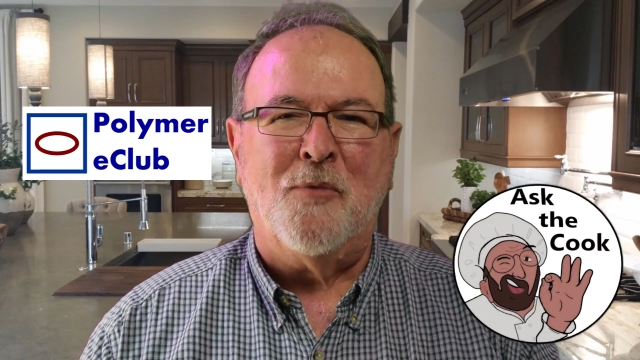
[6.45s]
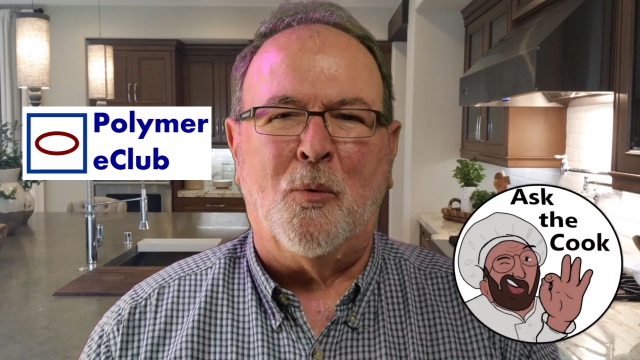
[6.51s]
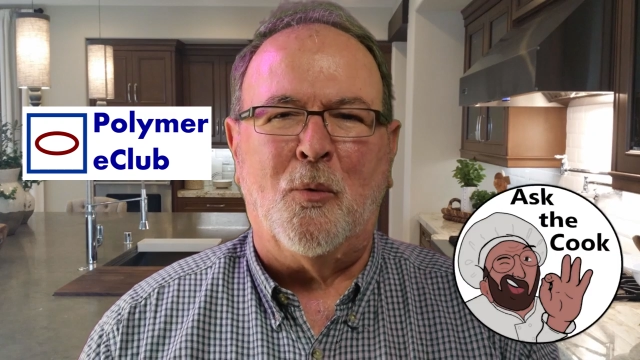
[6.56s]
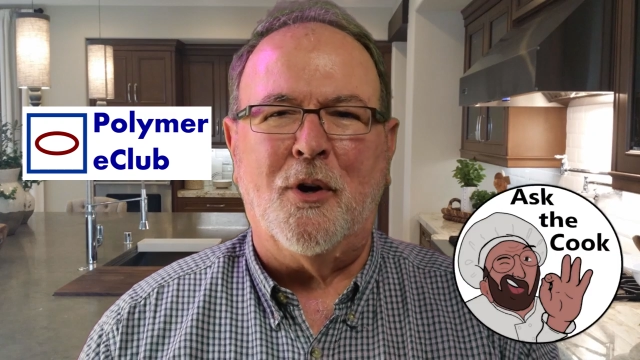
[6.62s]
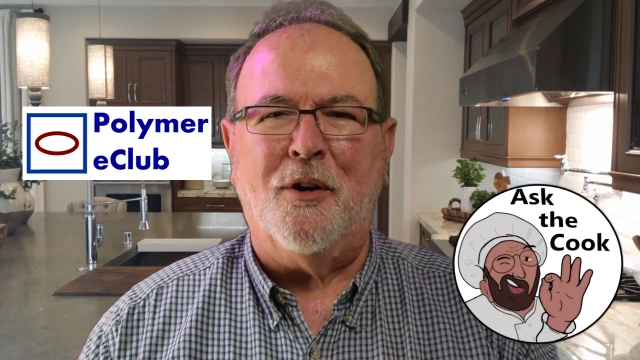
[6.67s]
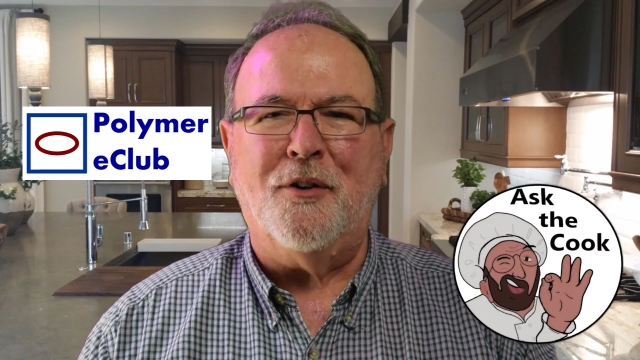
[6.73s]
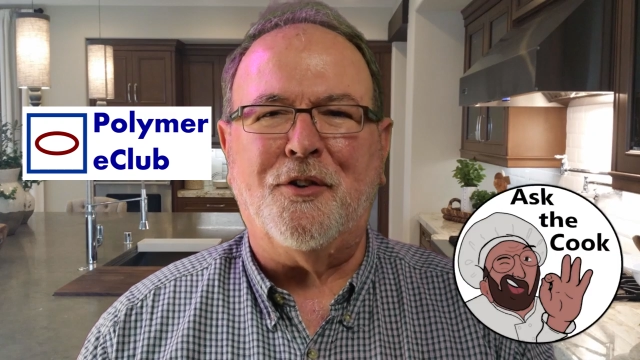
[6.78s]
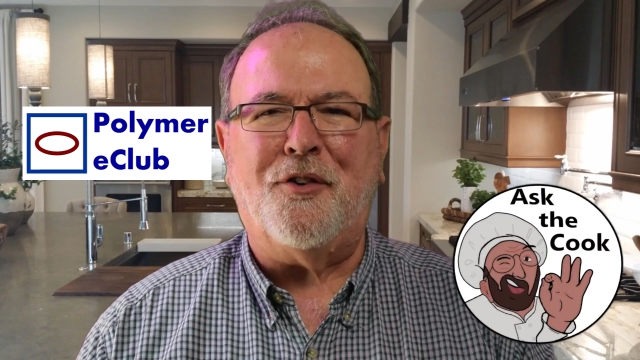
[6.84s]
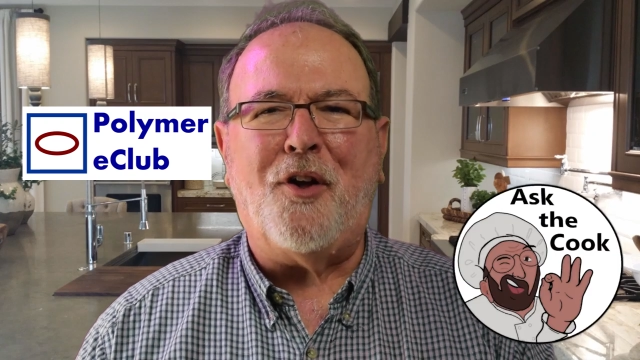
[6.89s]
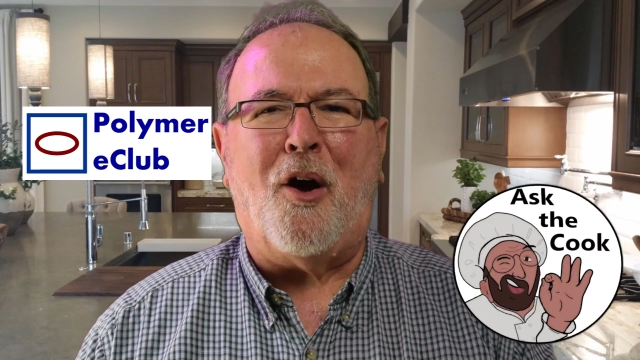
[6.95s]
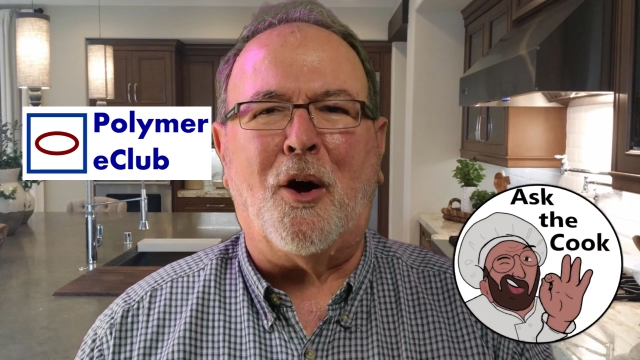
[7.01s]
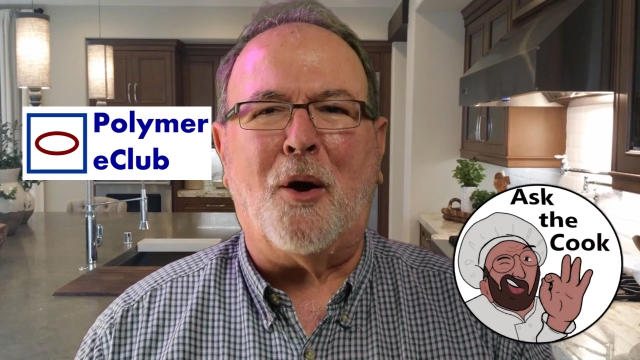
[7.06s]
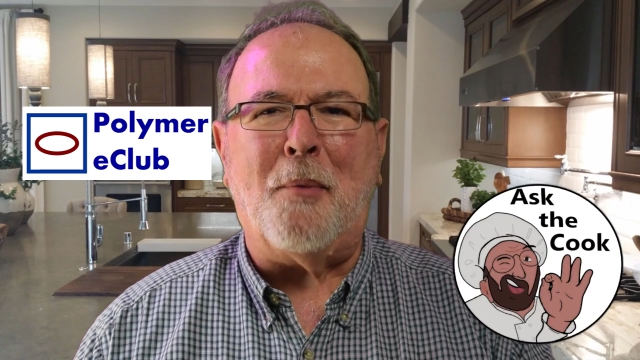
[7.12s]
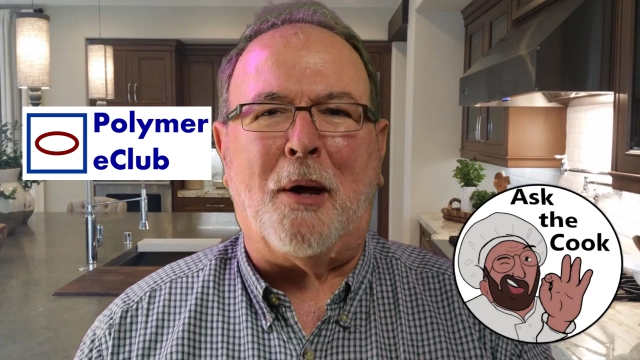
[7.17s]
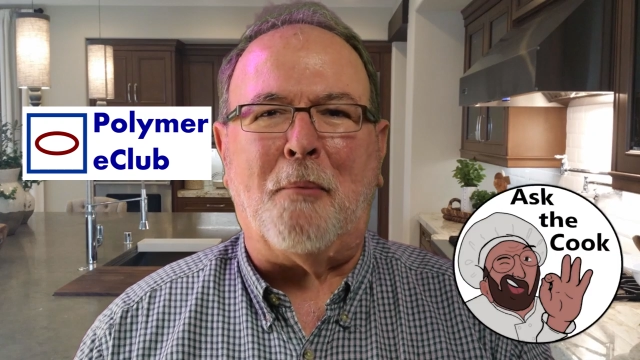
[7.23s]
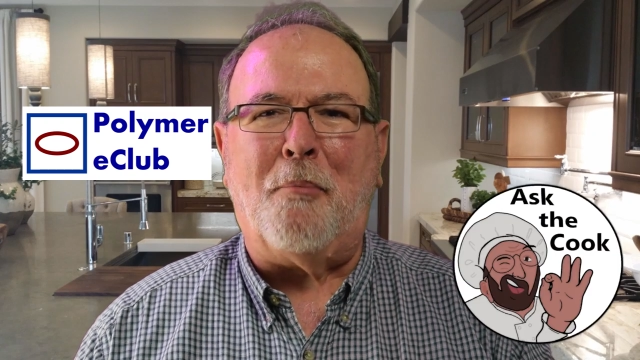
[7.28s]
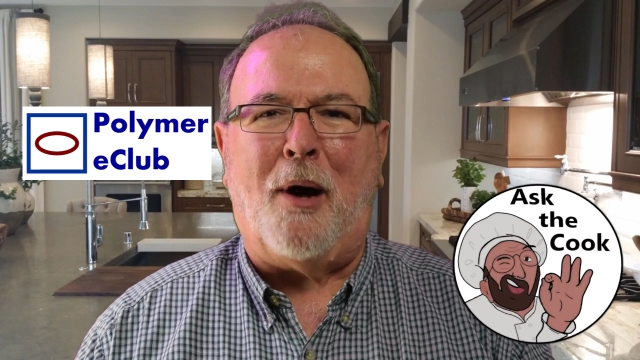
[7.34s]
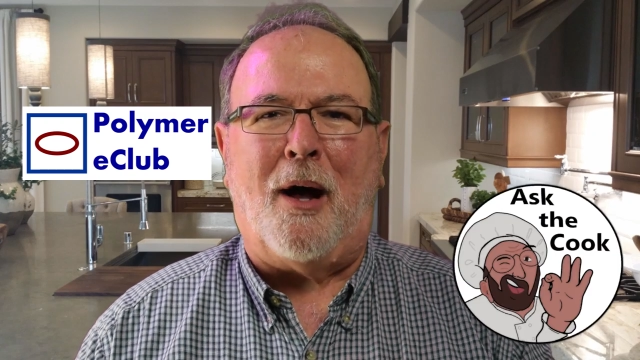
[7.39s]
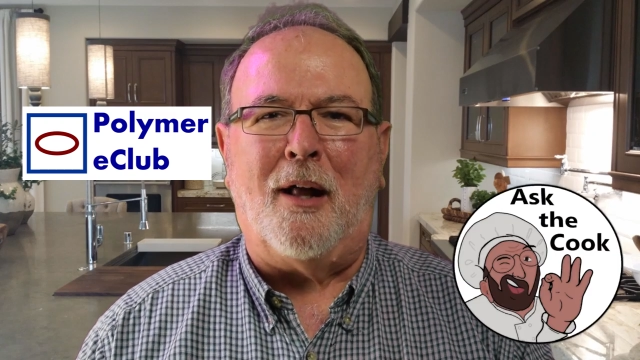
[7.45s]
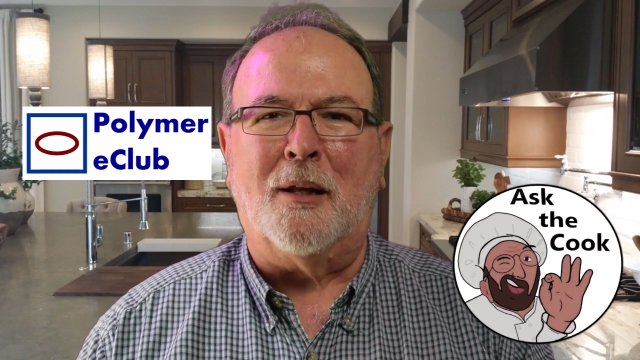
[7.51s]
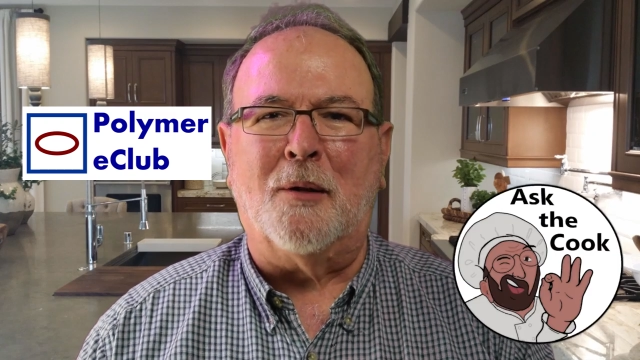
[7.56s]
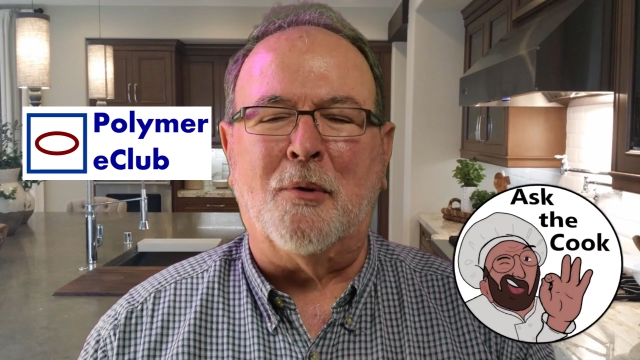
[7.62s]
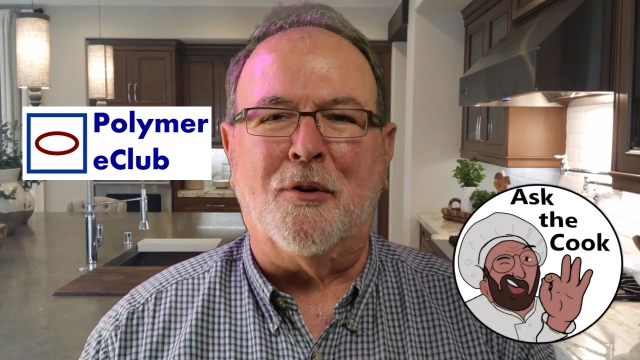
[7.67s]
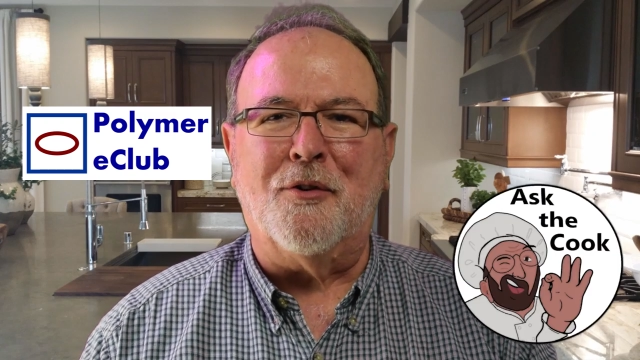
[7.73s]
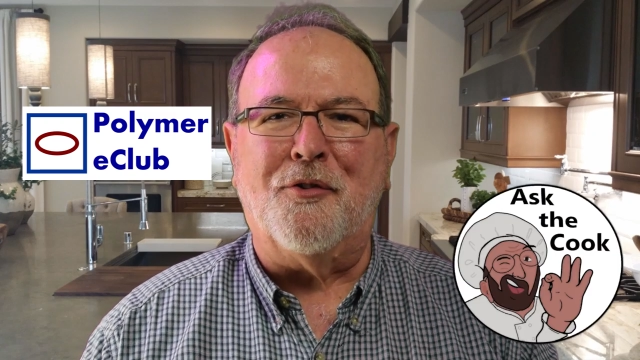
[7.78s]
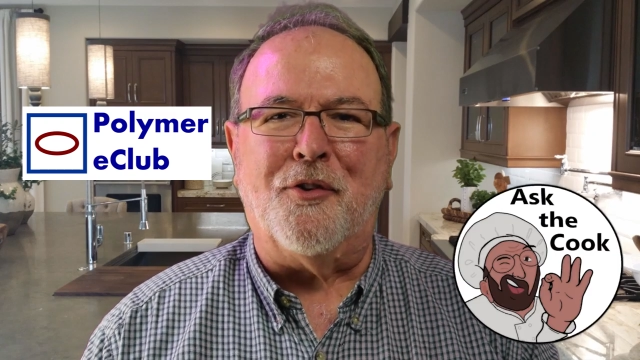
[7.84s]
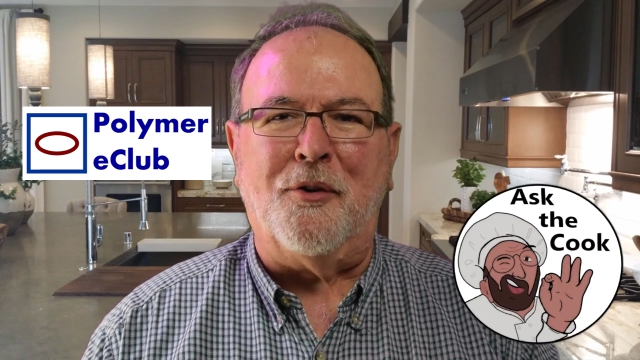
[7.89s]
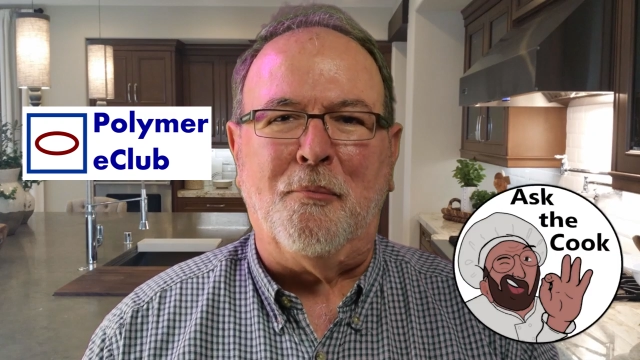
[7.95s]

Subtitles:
We're here to talk about polymers